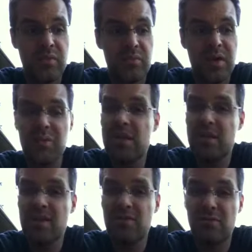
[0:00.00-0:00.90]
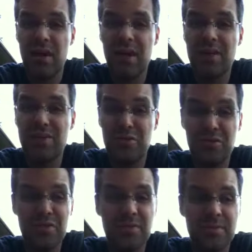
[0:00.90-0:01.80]
maybe rayon
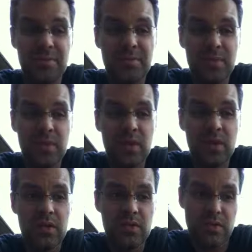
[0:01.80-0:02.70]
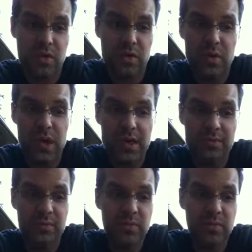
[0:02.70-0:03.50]
neutral, so